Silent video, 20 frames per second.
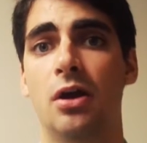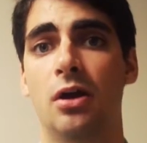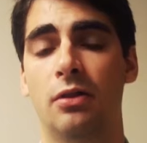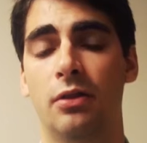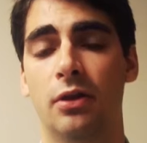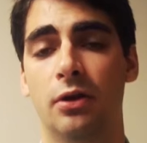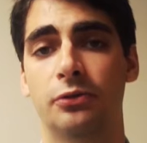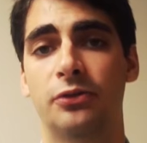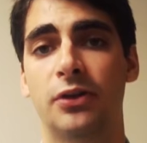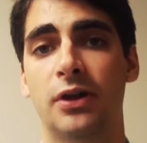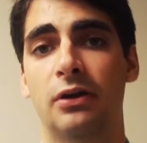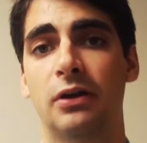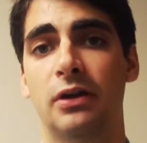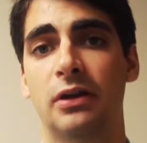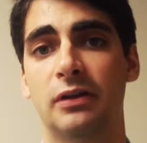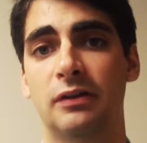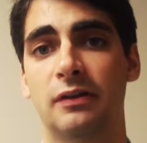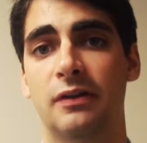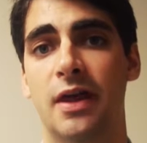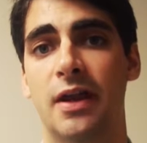Those
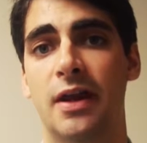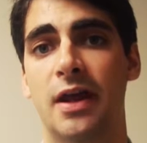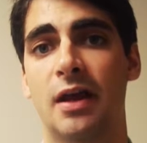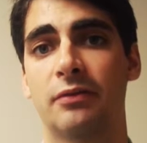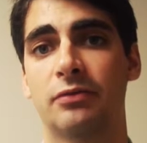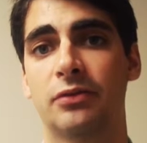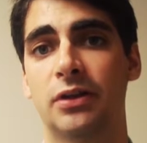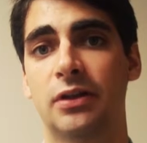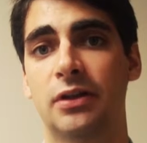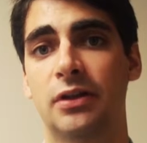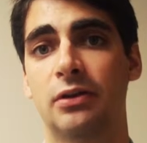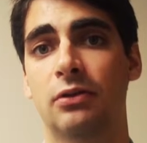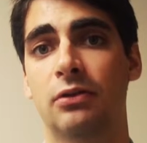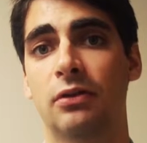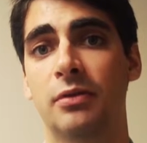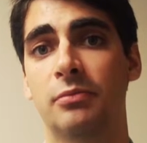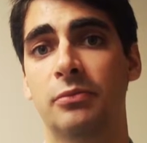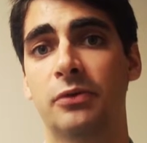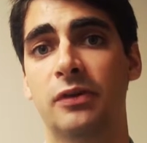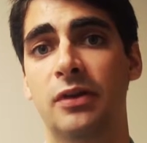areas then have to heal
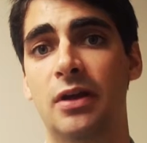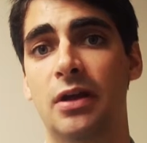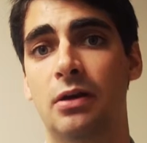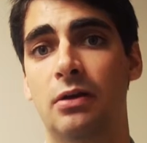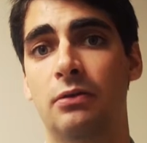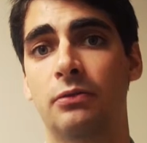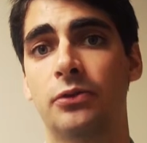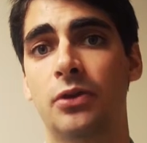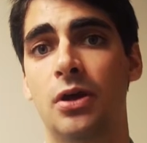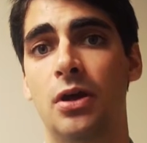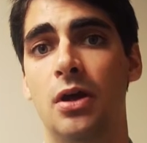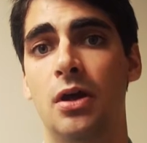themselves,